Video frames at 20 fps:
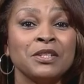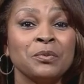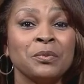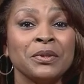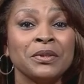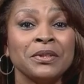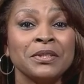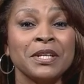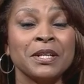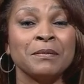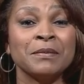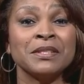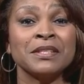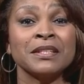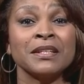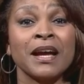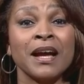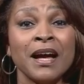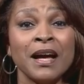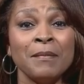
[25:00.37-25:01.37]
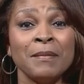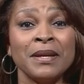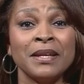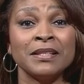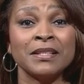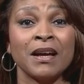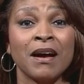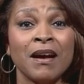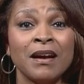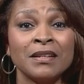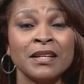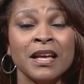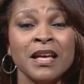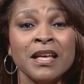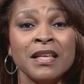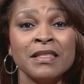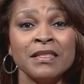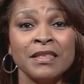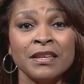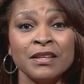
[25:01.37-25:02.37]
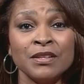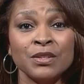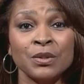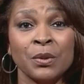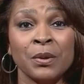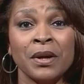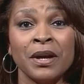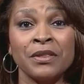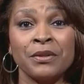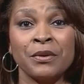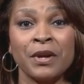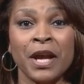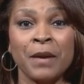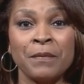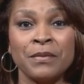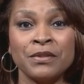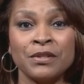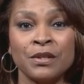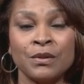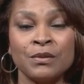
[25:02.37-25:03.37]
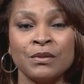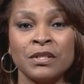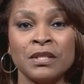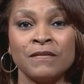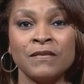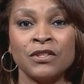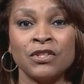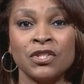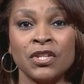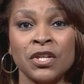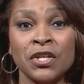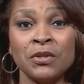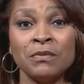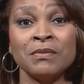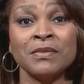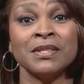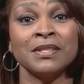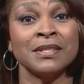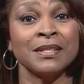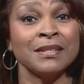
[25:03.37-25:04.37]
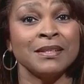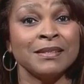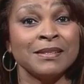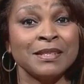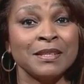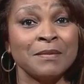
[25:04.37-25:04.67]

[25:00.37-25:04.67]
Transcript: Williams. To comment on this or other episodes of the show, send us a